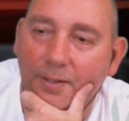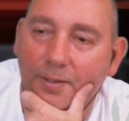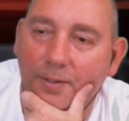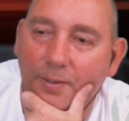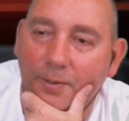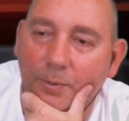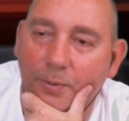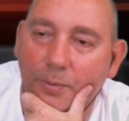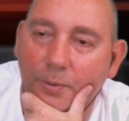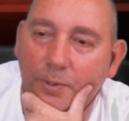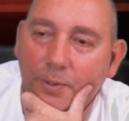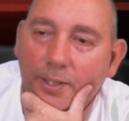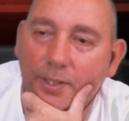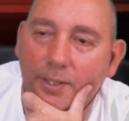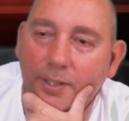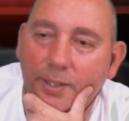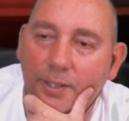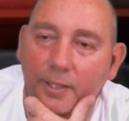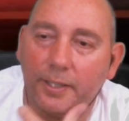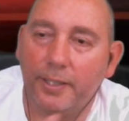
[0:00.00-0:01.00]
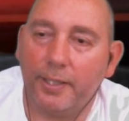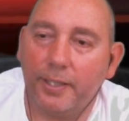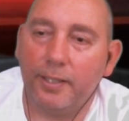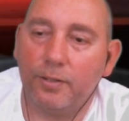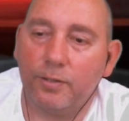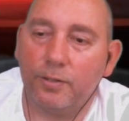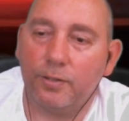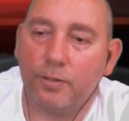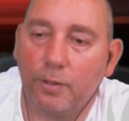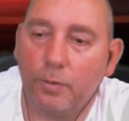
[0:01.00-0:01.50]
Okay,
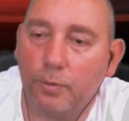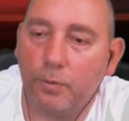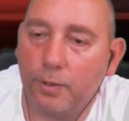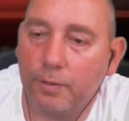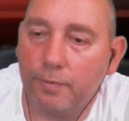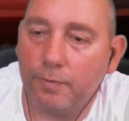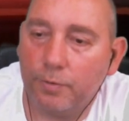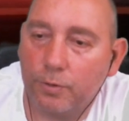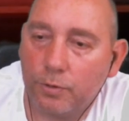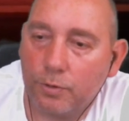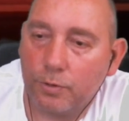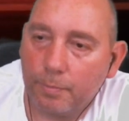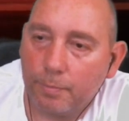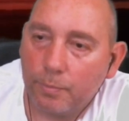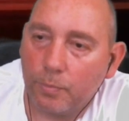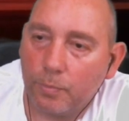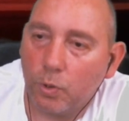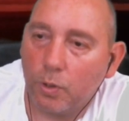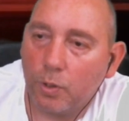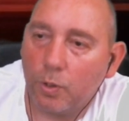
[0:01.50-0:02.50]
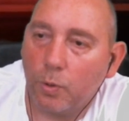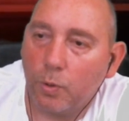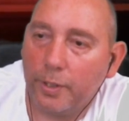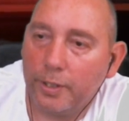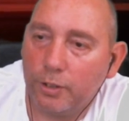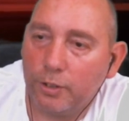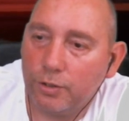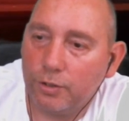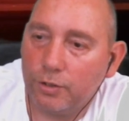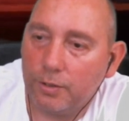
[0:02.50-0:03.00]
so looking for some more
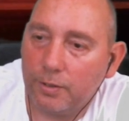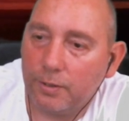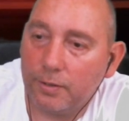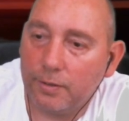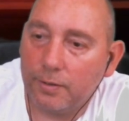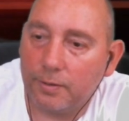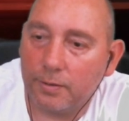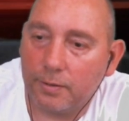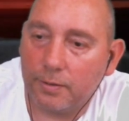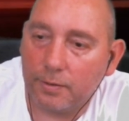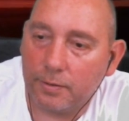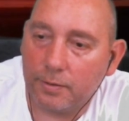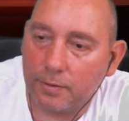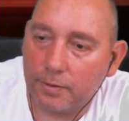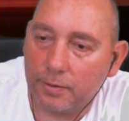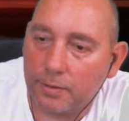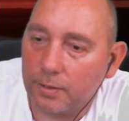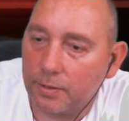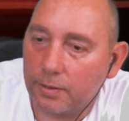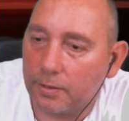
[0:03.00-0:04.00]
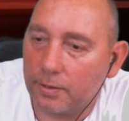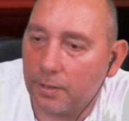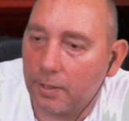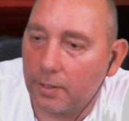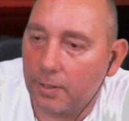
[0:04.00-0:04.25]
questions.